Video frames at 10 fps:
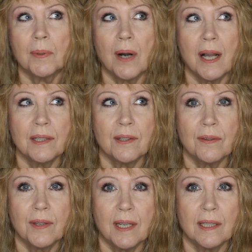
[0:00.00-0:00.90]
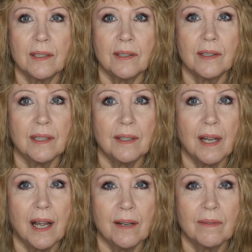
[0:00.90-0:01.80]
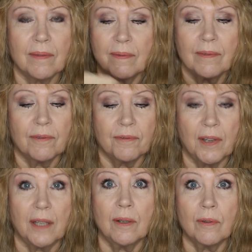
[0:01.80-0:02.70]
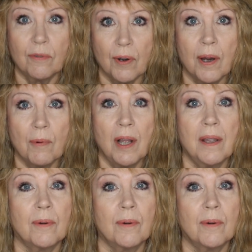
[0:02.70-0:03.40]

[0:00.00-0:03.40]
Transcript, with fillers: Bras and things did not fit very well.